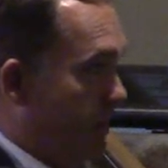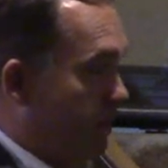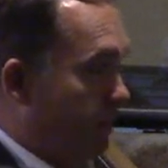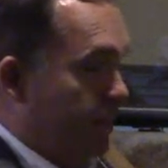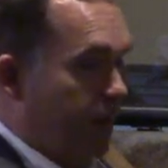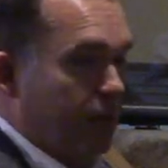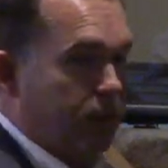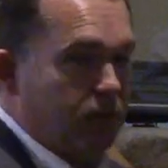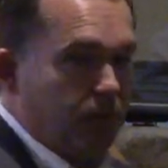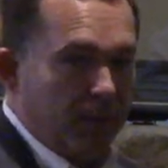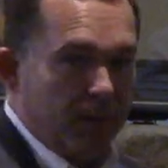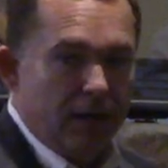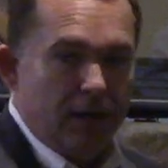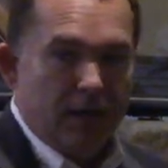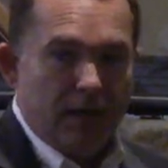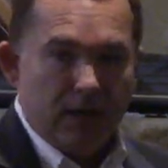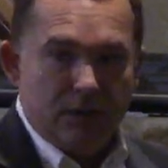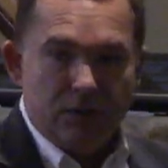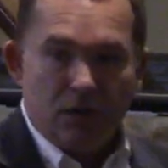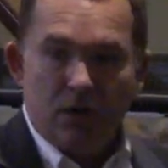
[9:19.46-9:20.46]
than
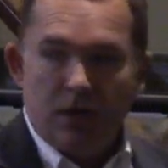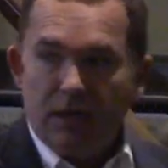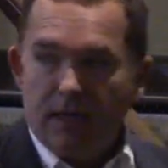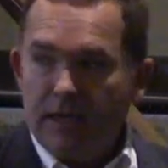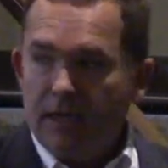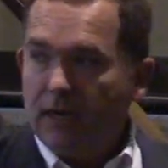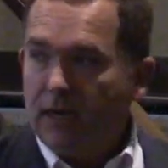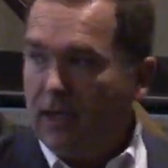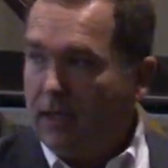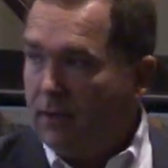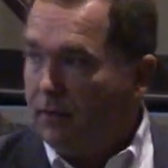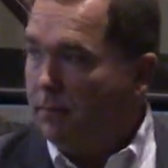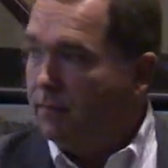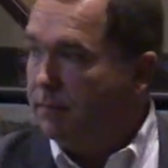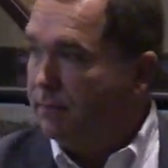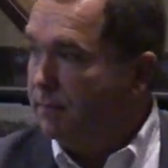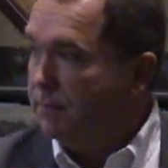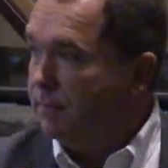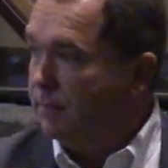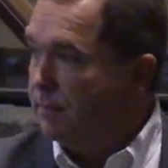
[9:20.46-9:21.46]
spending eternity in hell.
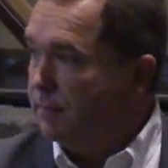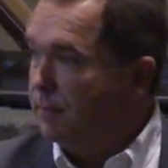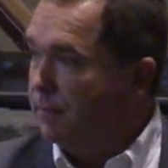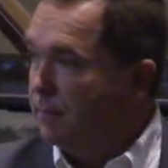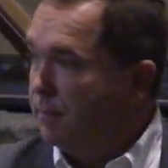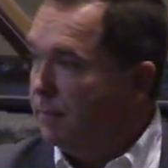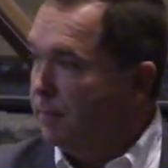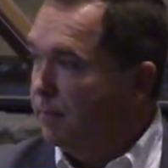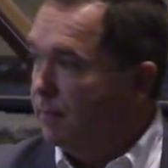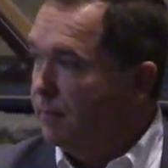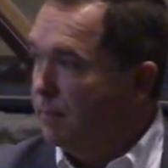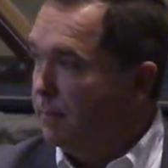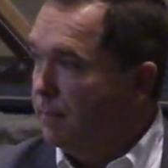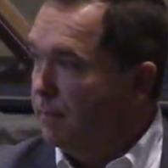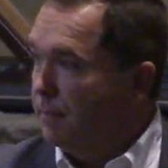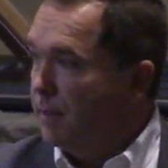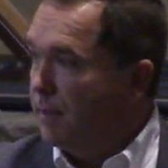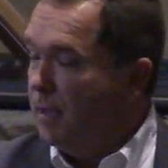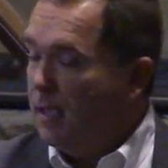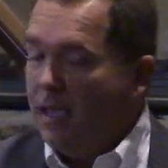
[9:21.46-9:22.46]

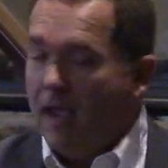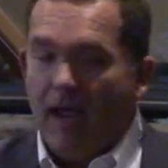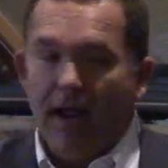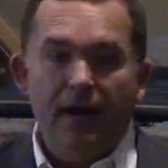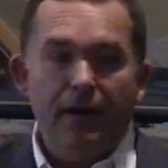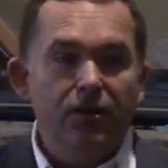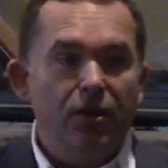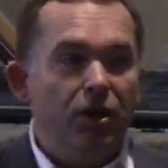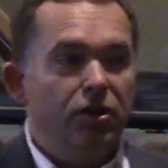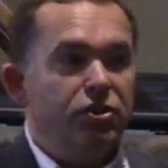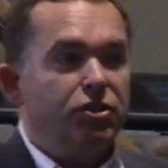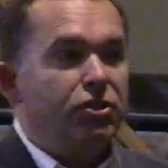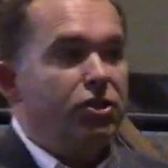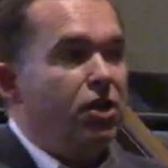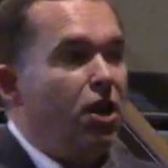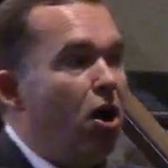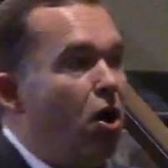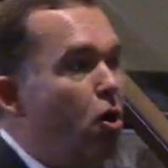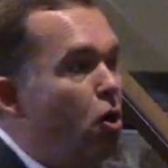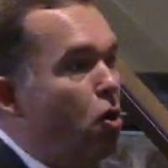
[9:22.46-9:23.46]
And there's
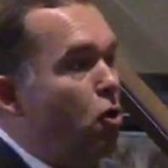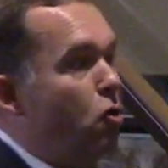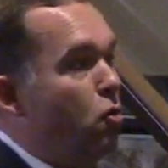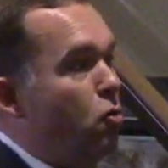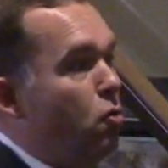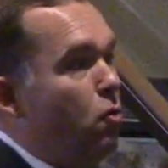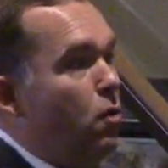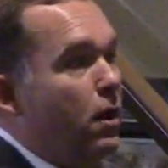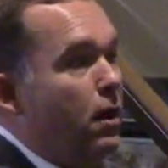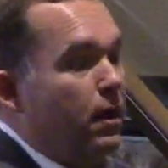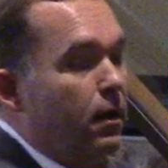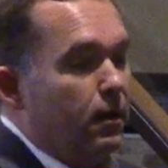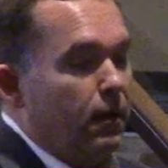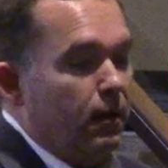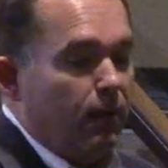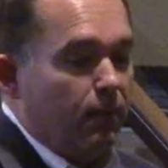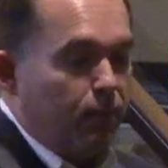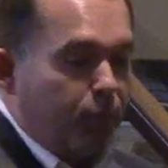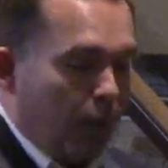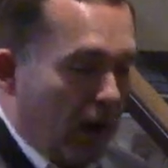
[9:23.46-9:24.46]
no
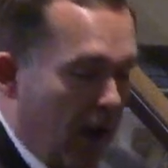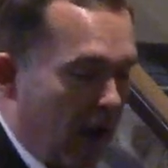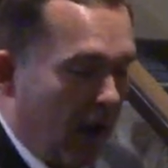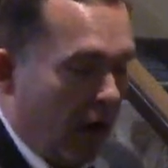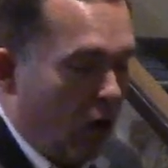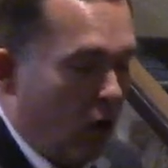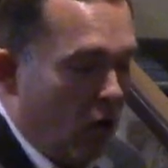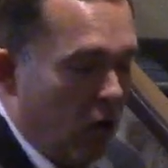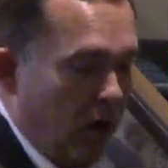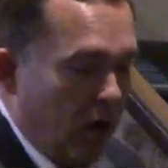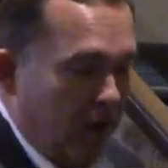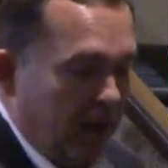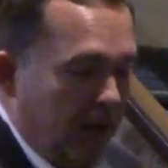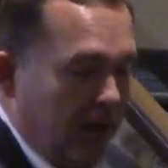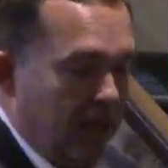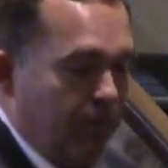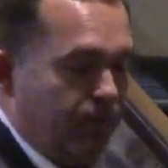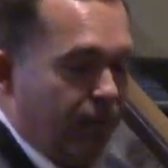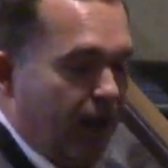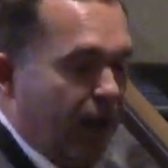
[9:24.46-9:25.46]

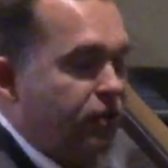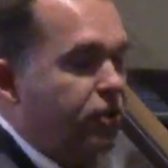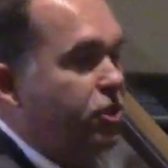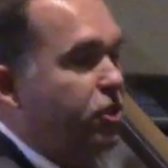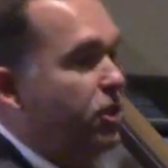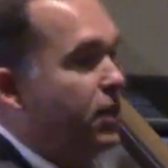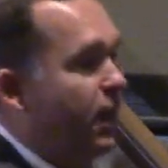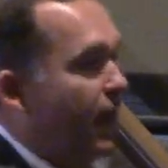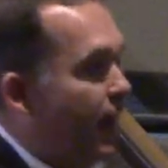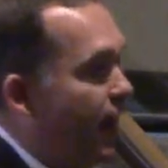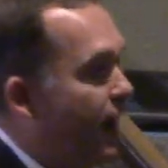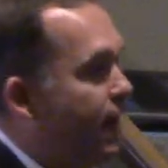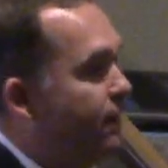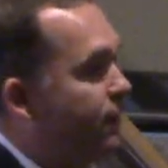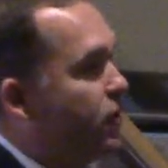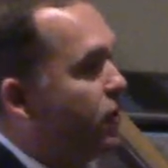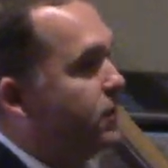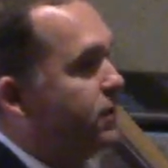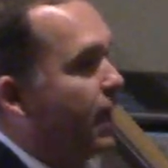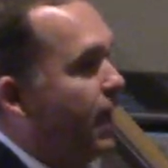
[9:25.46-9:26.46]
priority that should
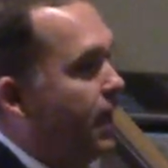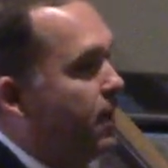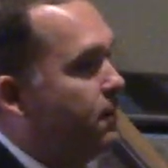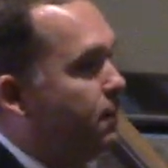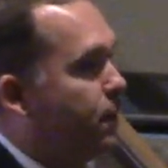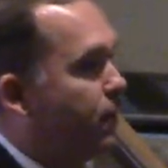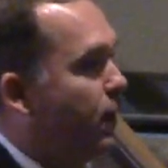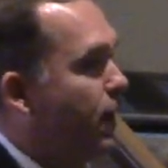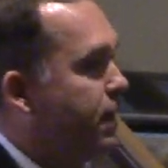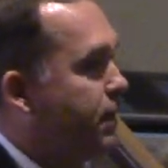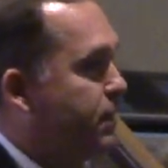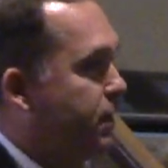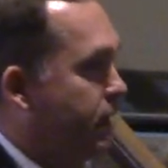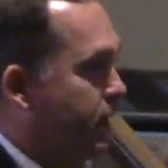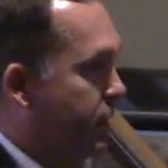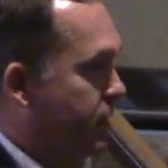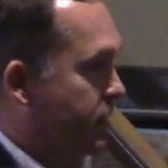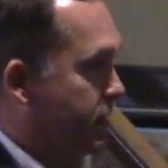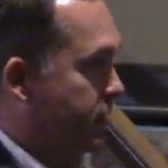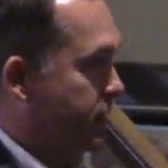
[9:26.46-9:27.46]
ever take
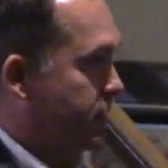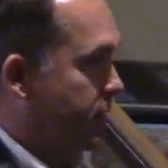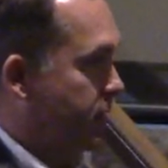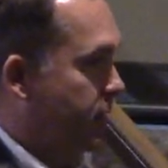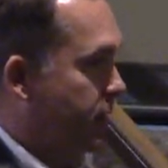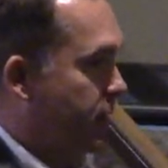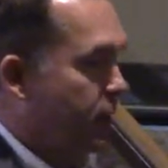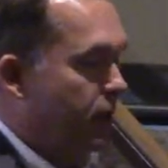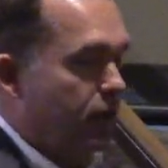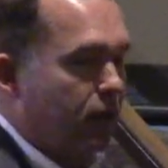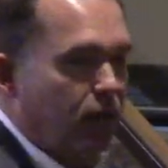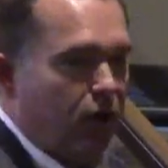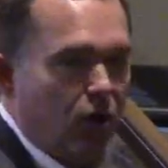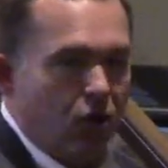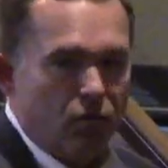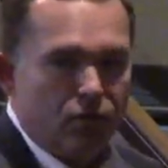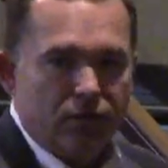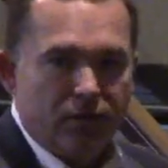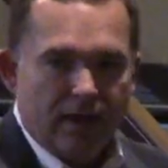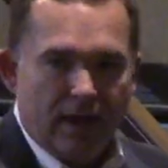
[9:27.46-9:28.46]
precedence
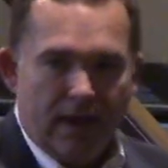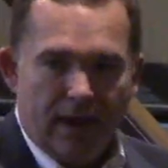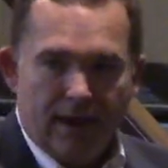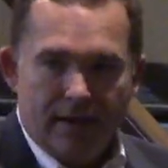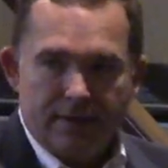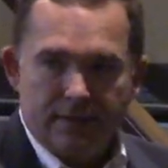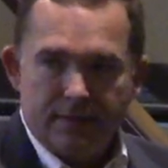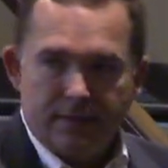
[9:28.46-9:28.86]
over that.